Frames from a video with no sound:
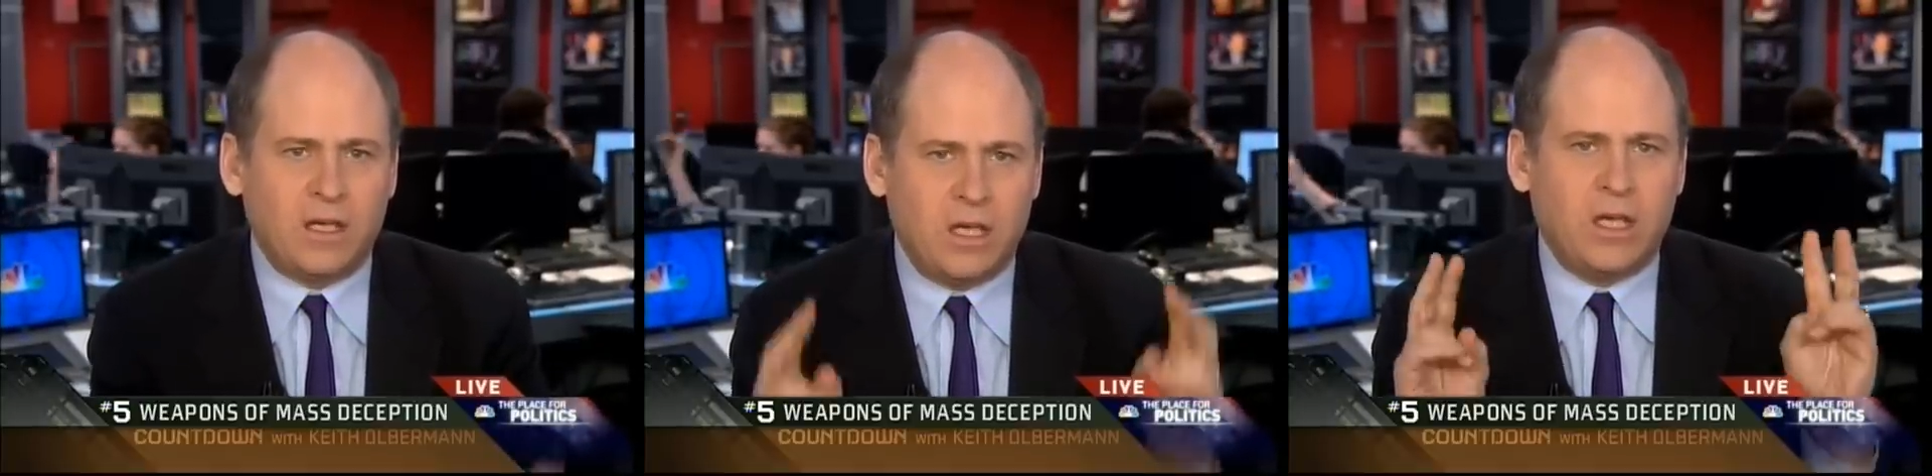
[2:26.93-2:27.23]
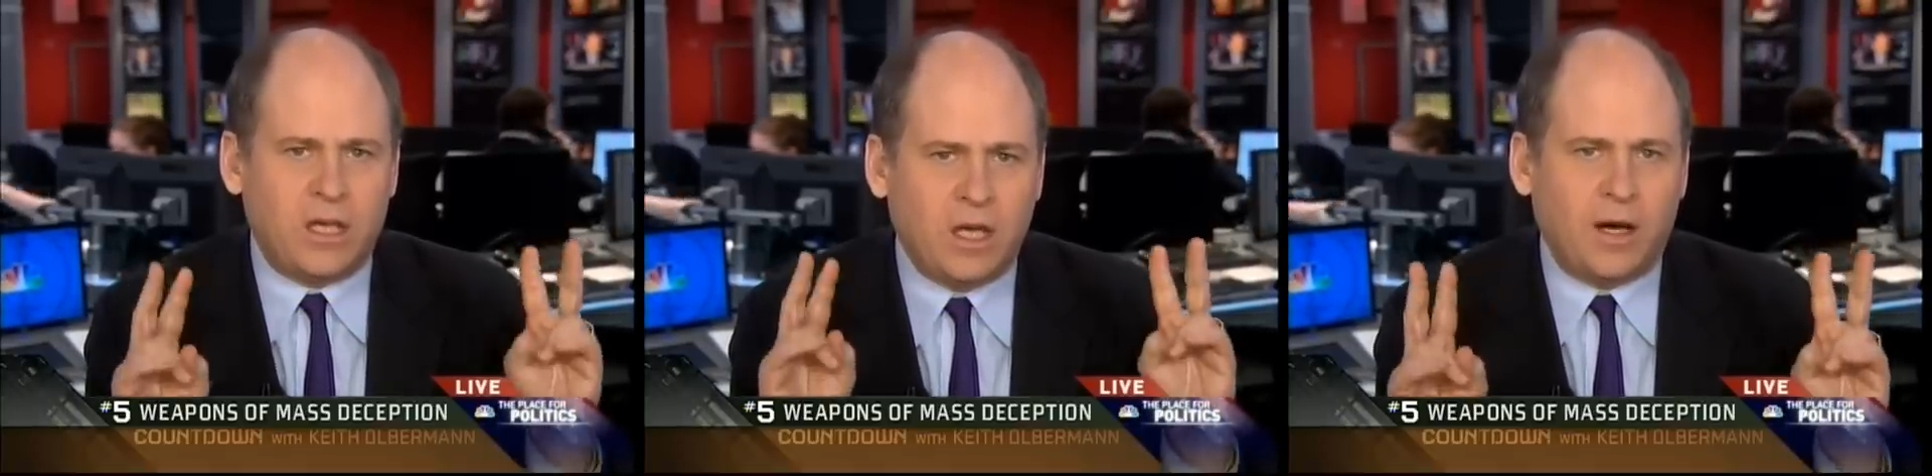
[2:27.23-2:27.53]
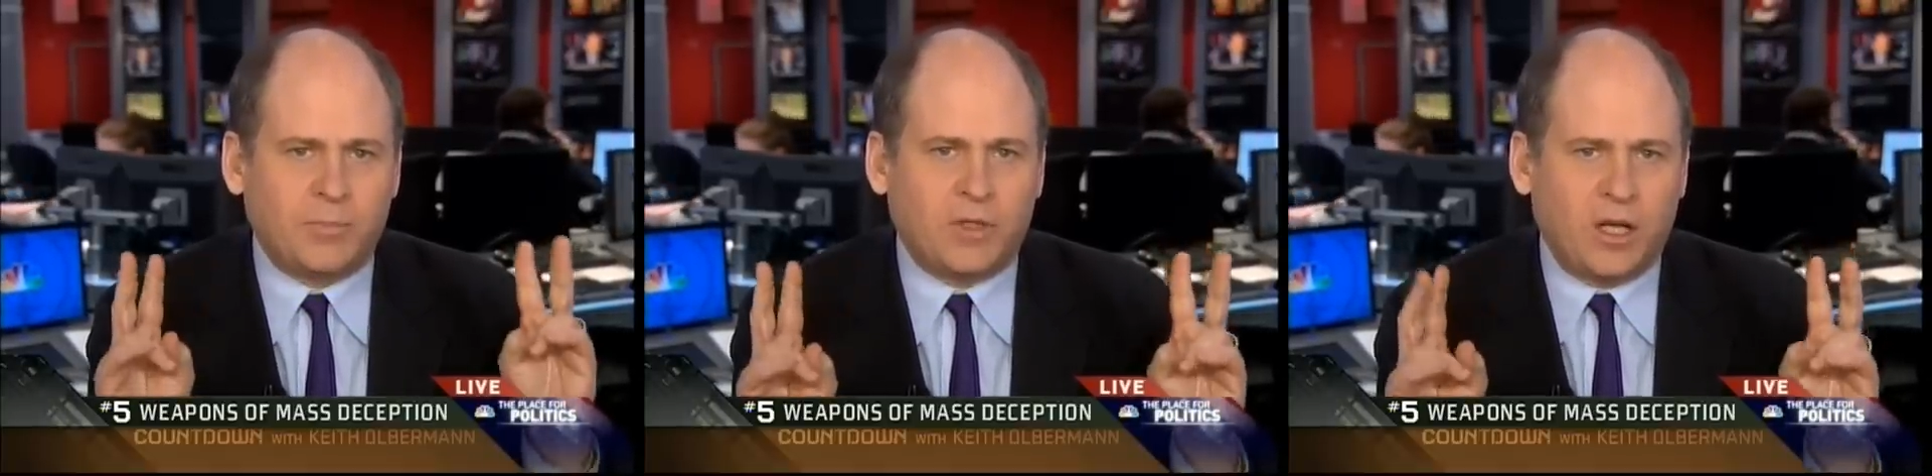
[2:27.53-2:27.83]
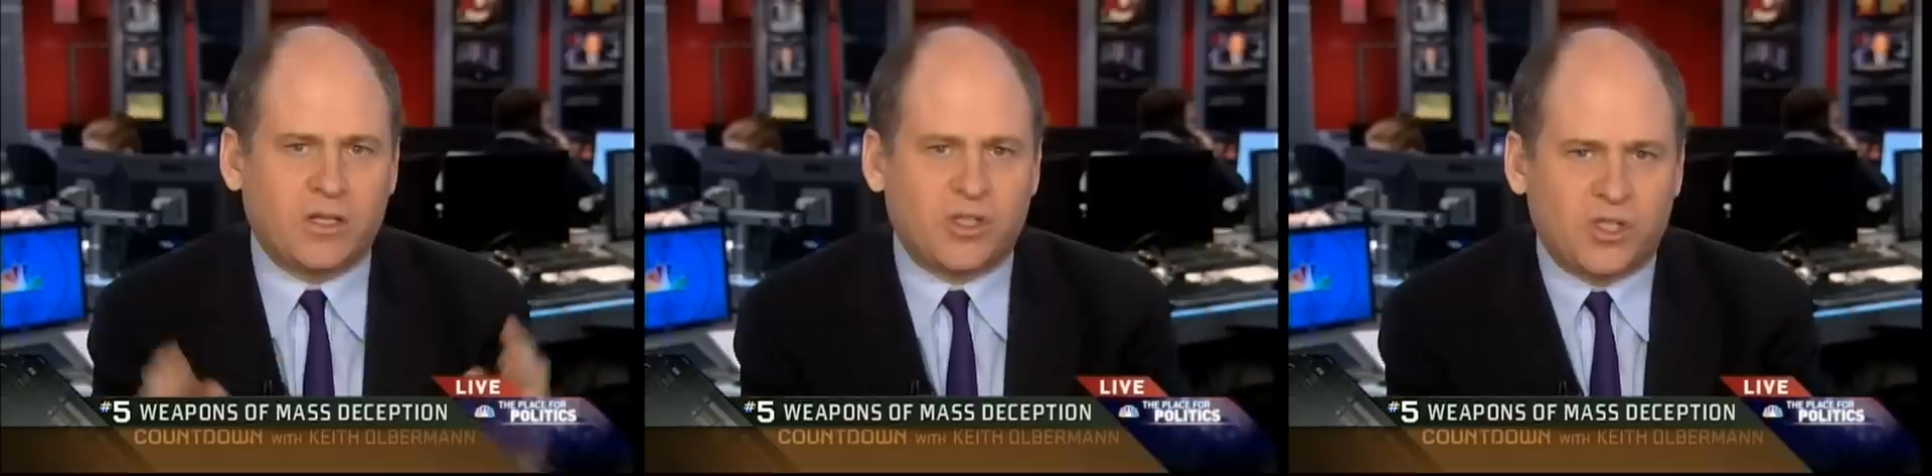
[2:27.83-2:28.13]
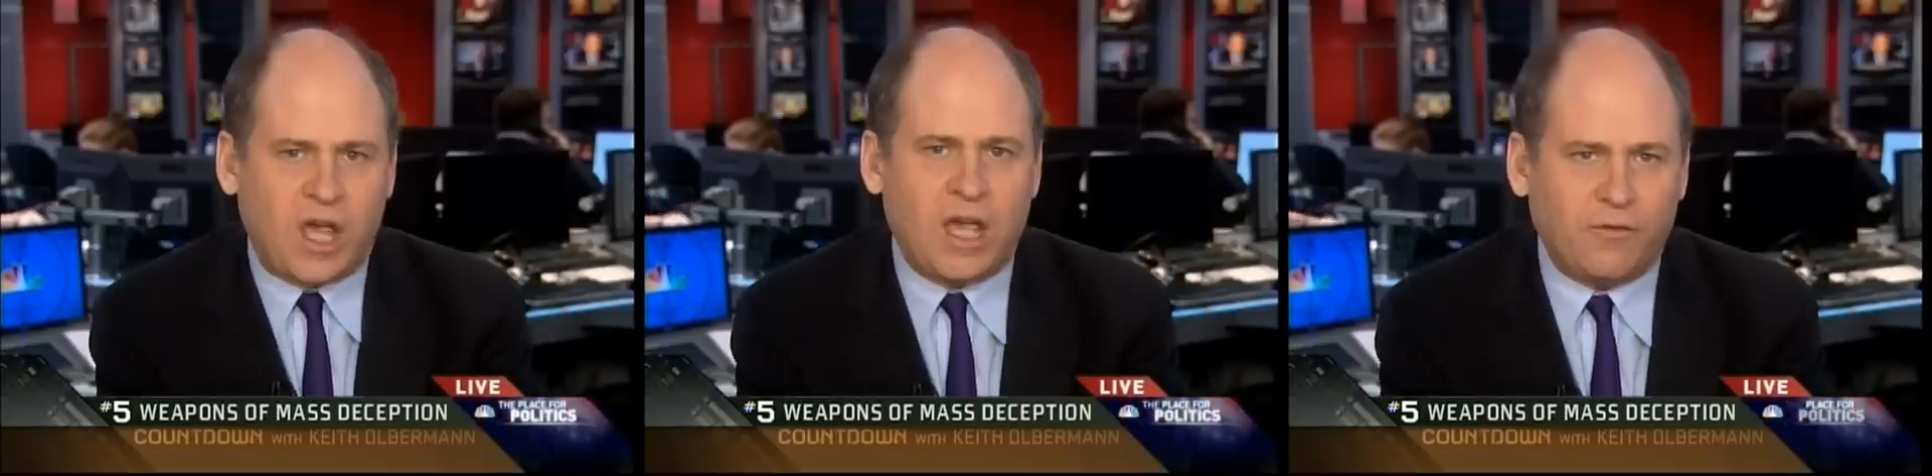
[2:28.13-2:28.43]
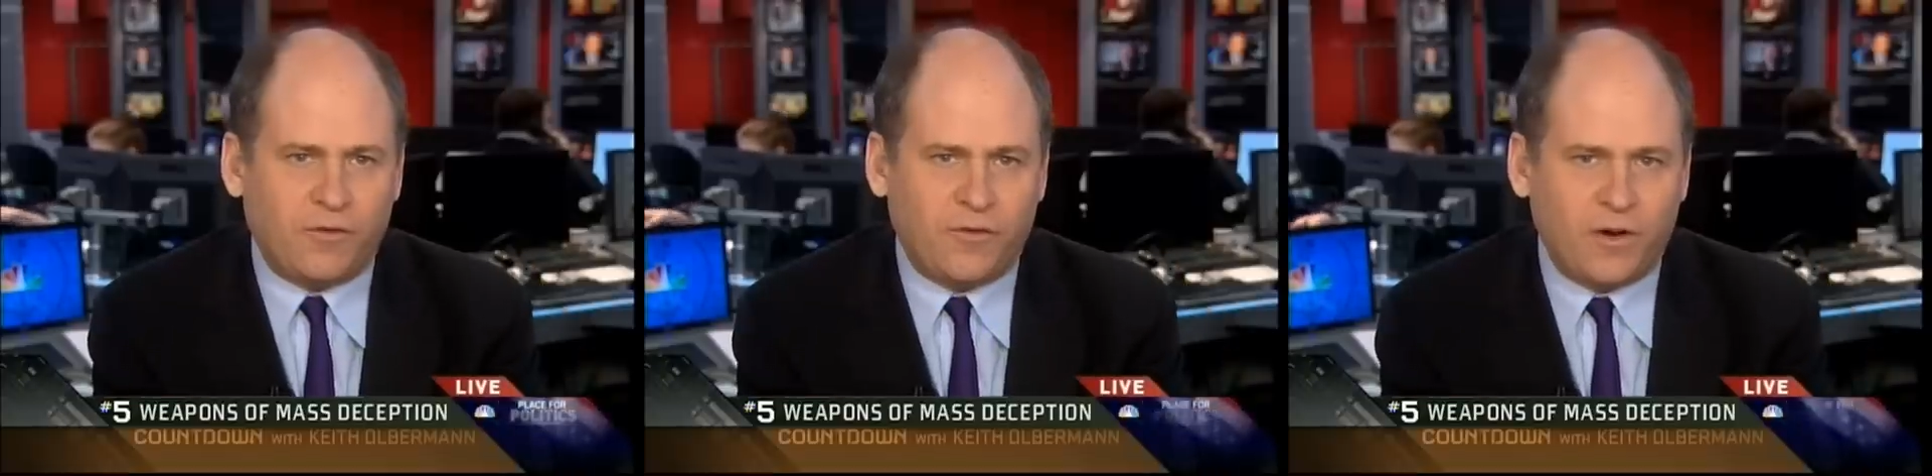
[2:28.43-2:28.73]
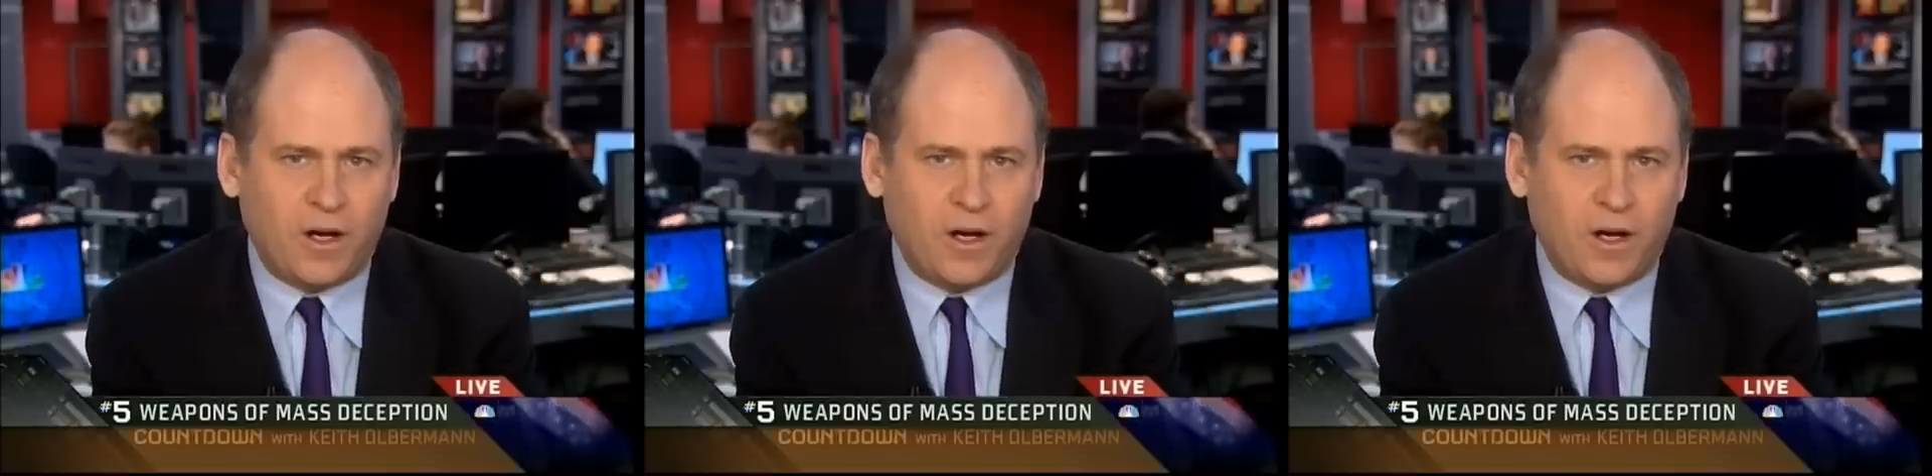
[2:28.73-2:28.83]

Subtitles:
he kept us safe,